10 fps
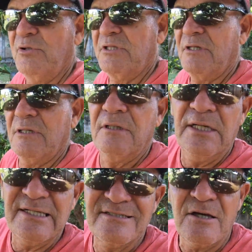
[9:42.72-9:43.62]
put the
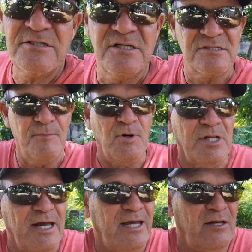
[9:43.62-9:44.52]
exhaust system on.
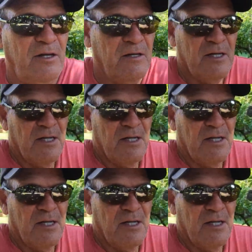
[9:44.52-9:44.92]
I had a